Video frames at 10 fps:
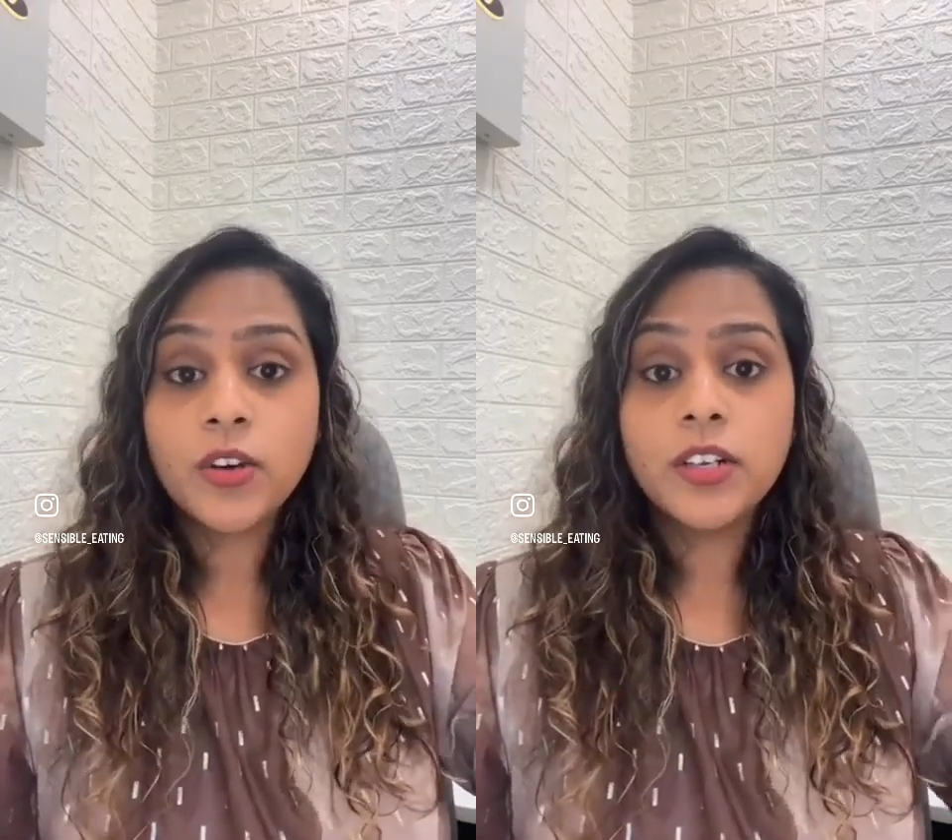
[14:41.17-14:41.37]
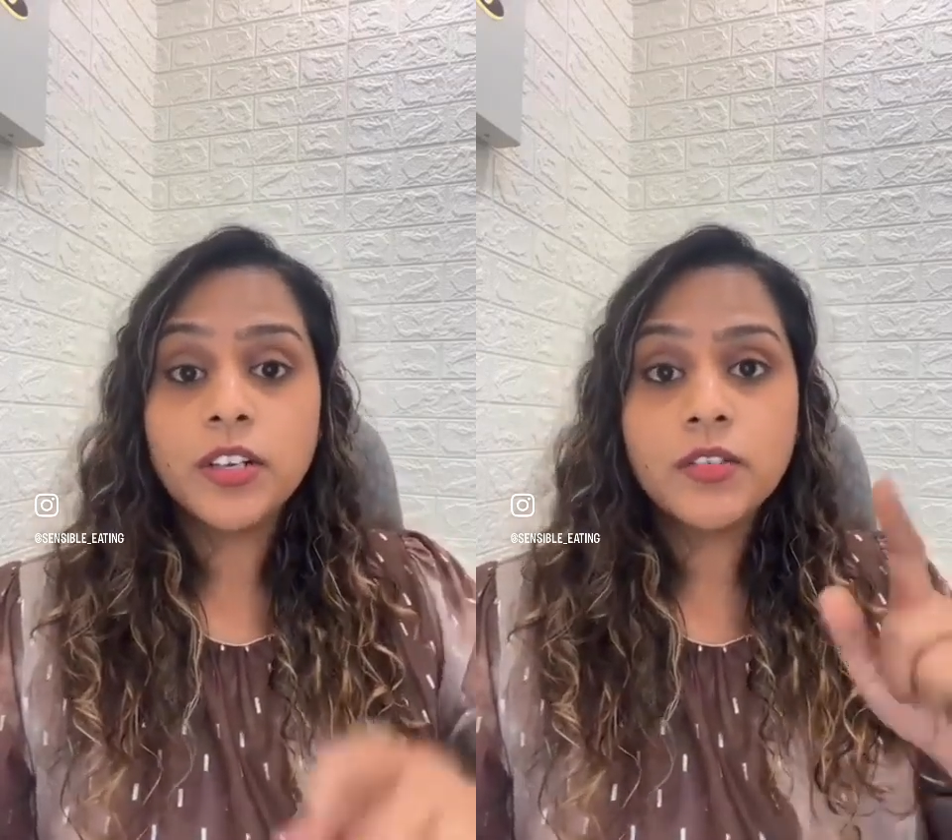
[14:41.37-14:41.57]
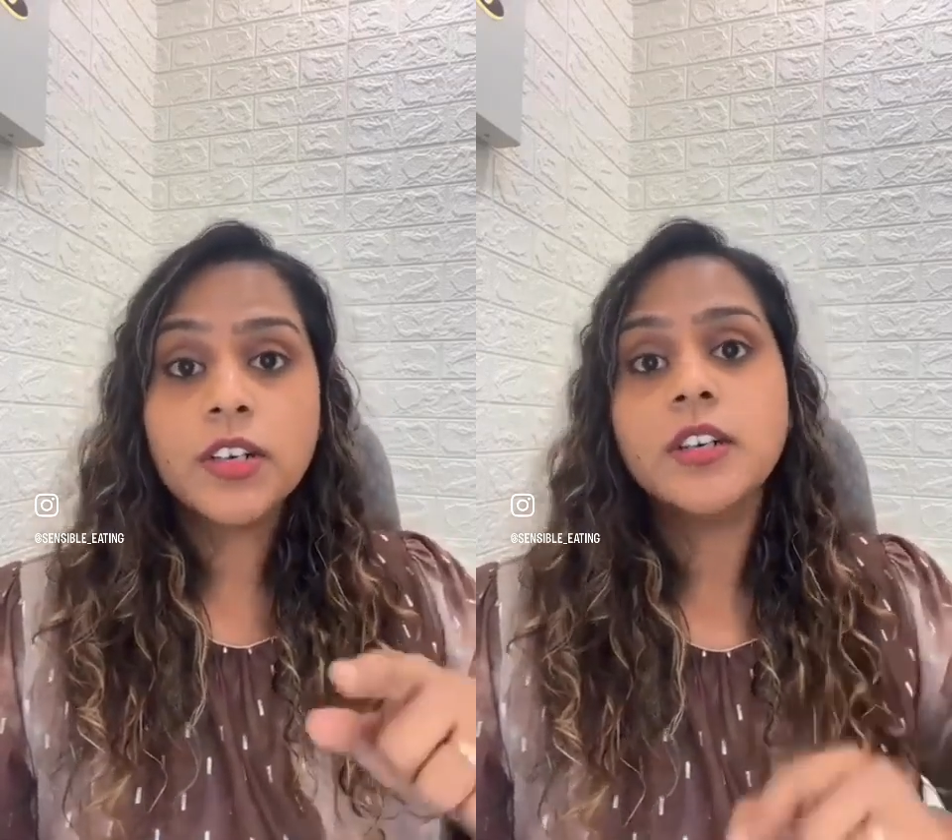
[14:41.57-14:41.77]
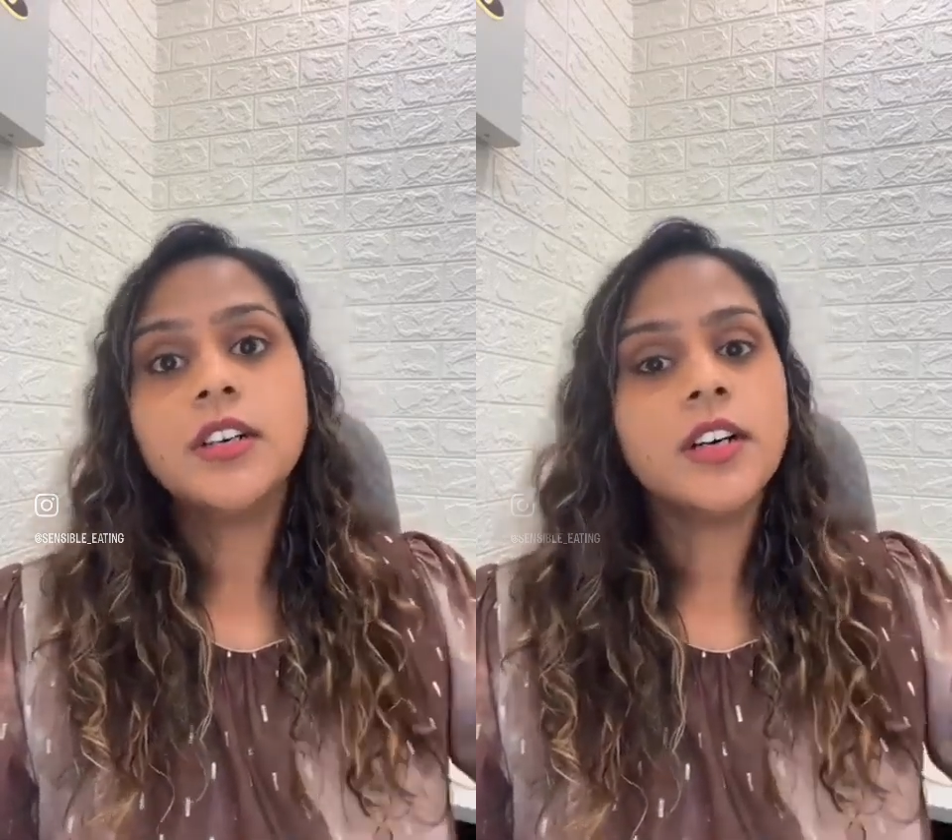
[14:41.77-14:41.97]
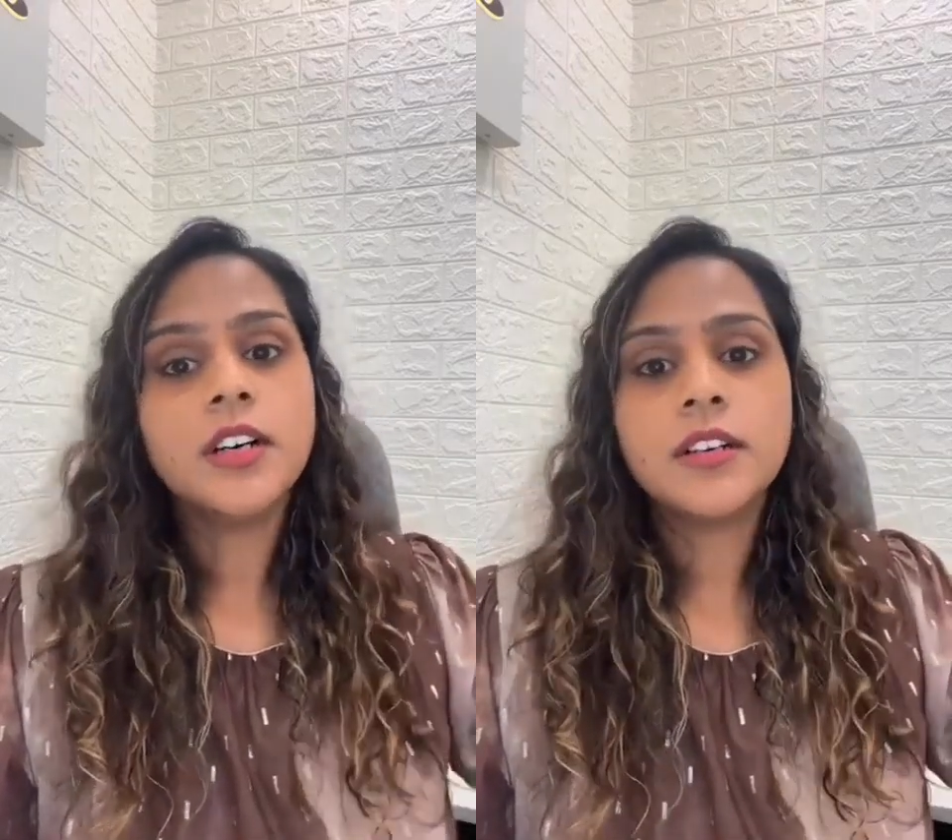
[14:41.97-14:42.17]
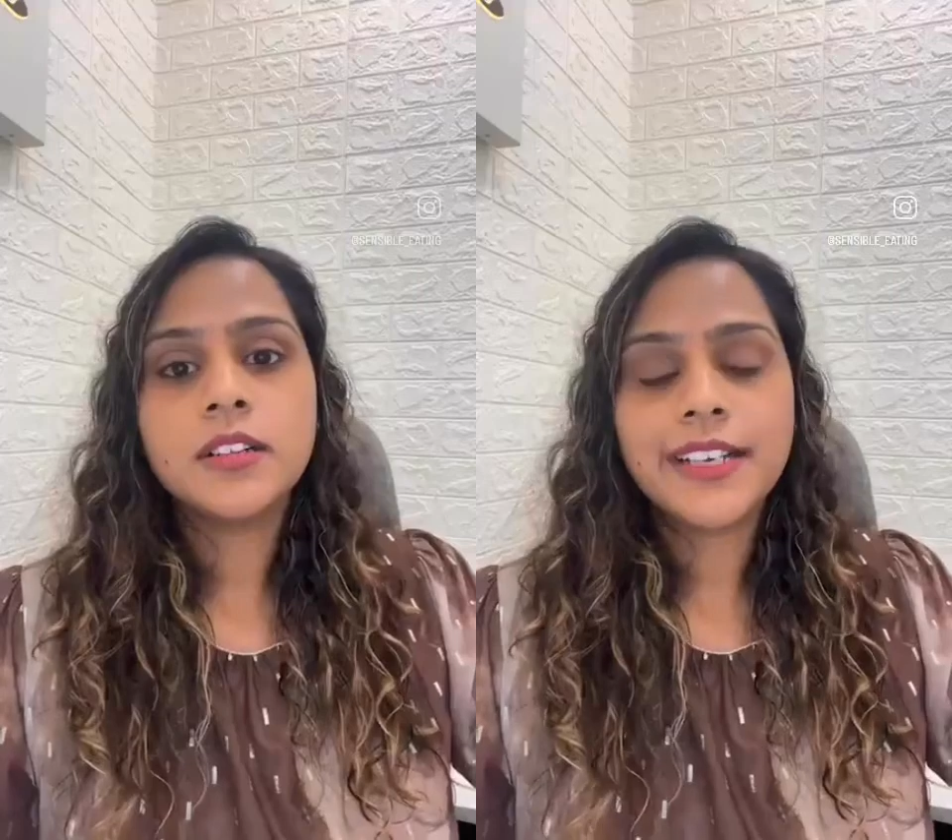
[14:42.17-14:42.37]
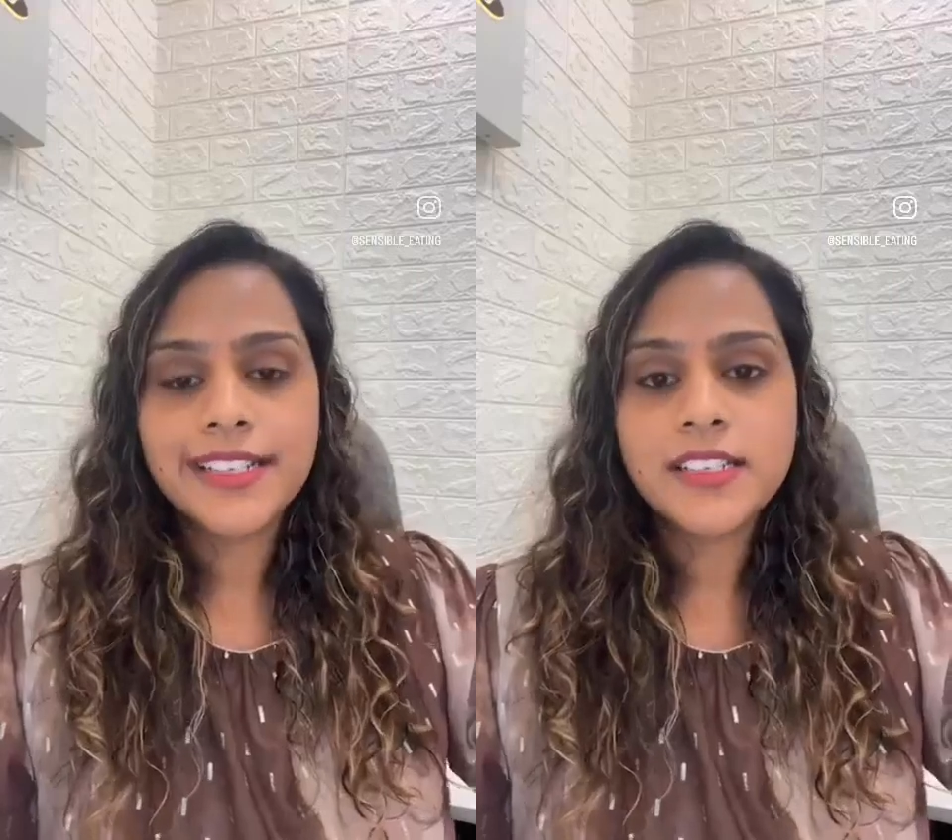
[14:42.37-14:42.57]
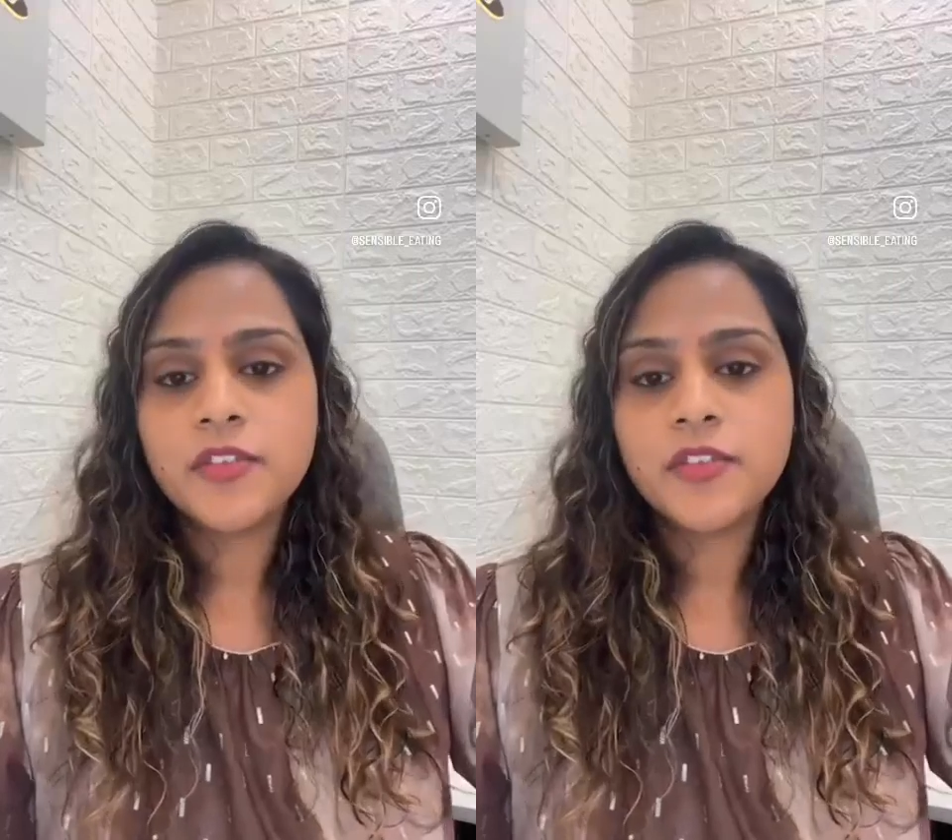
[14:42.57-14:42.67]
liver gets